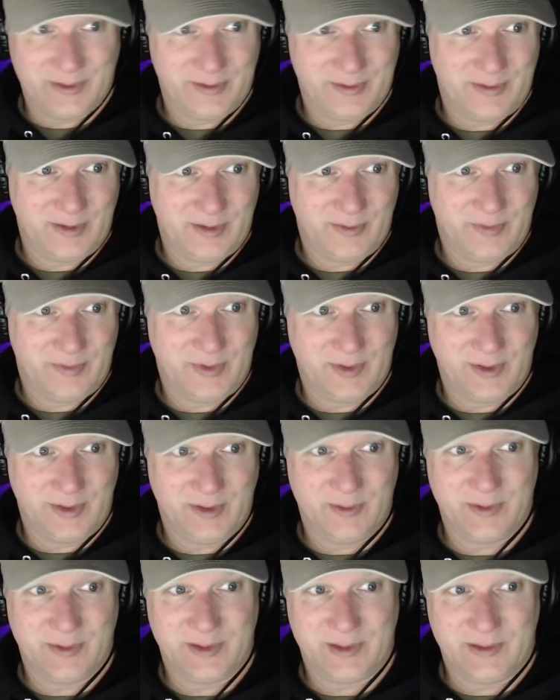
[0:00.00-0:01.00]
if you go
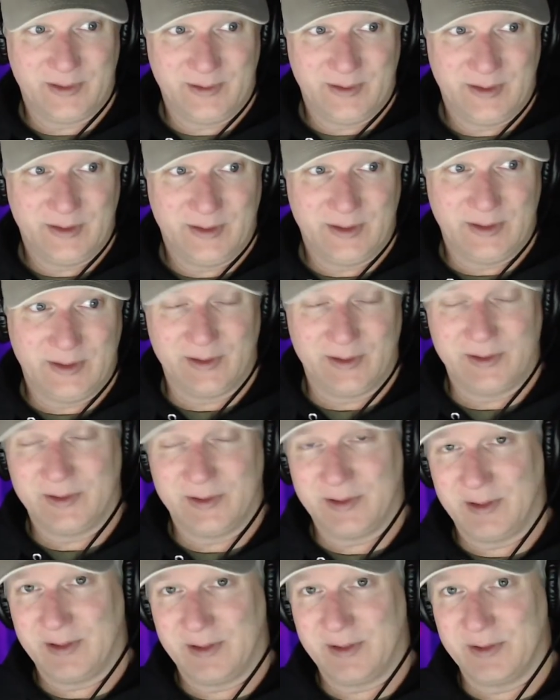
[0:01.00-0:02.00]
with the
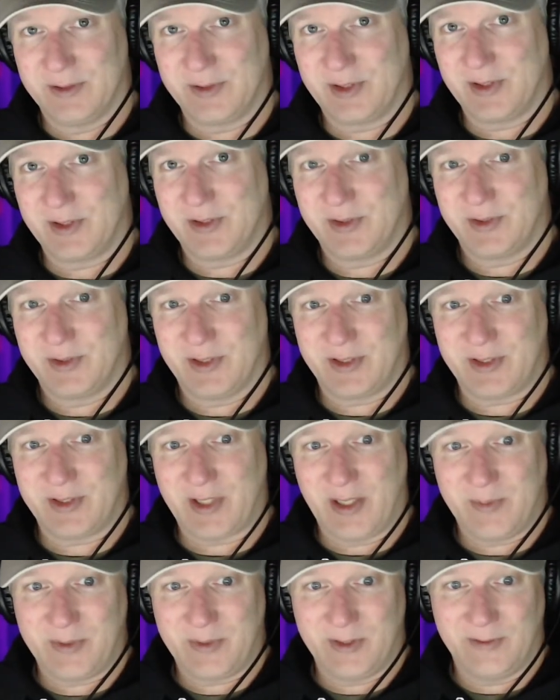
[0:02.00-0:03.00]
ROG Strix
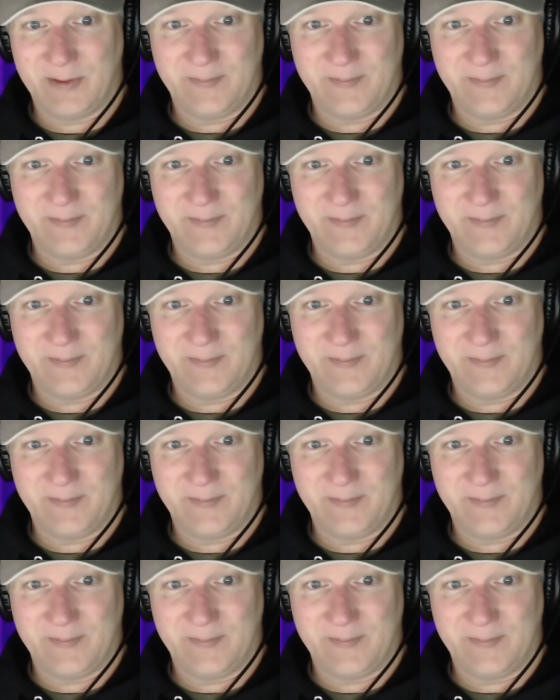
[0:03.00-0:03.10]
option.